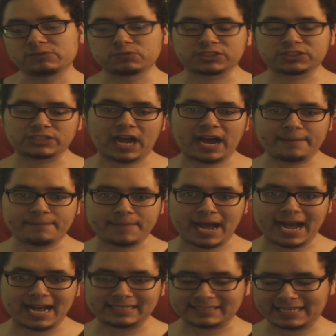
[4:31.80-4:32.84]
shot
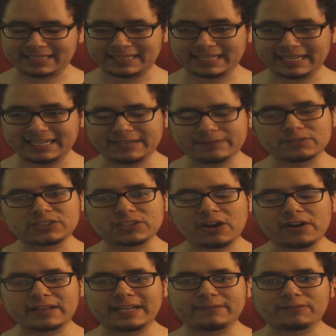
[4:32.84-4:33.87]
past, I think it
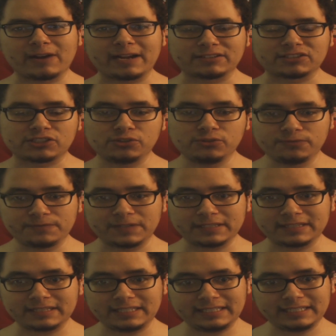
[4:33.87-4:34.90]
started at around
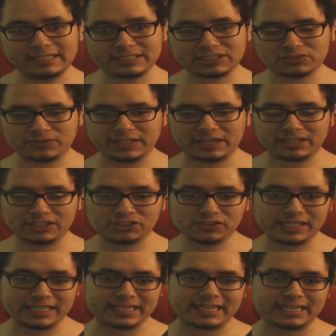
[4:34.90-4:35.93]
250-ish,
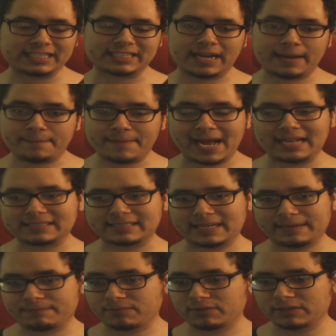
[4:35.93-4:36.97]
300, and then it shot past
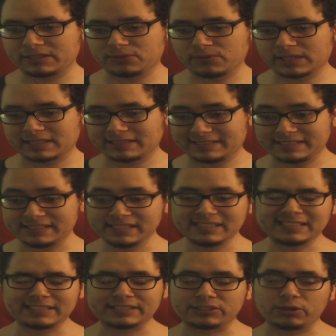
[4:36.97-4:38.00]
that pretty quickly.
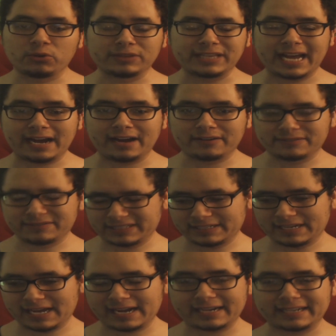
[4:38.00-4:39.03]
Sold out,
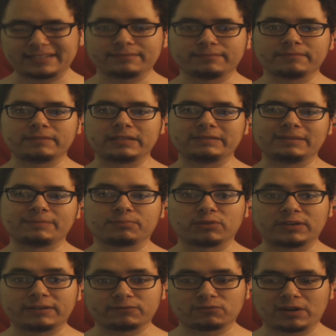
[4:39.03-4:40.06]
did not get, the
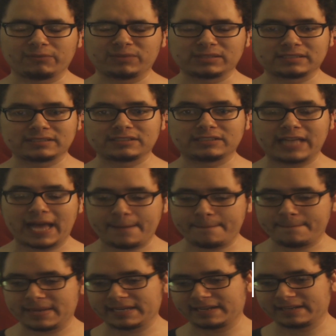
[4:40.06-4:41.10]
print run wasn't
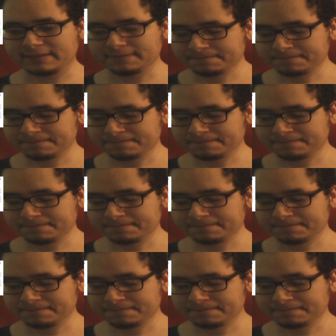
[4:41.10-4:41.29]
that big,